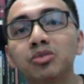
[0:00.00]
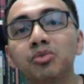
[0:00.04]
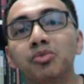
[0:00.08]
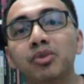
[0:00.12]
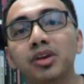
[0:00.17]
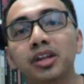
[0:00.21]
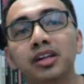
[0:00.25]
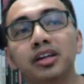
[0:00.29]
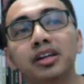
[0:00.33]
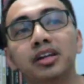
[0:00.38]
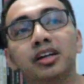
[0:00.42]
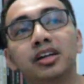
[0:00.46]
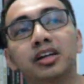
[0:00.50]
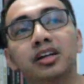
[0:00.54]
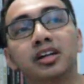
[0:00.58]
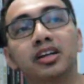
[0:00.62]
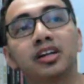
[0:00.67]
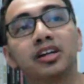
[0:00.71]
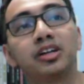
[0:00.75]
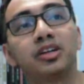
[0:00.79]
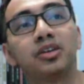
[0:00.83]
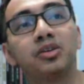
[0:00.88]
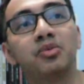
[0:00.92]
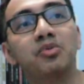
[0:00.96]

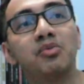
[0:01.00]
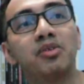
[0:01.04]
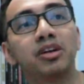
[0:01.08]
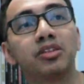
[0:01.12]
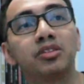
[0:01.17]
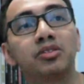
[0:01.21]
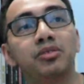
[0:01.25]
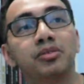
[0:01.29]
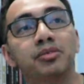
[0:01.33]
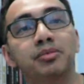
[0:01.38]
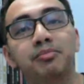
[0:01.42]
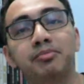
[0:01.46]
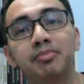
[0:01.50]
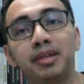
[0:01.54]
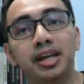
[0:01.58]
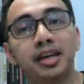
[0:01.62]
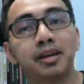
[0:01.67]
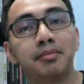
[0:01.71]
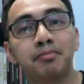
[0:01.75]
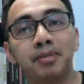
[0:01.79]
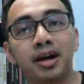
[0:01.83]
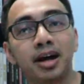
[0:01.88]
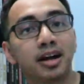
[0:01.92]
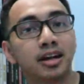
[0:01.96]
whether you want to play
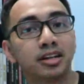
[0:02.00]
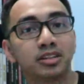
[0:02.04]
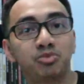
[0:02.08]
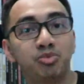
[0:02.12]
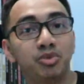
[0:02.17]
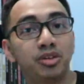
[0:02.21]
Among Us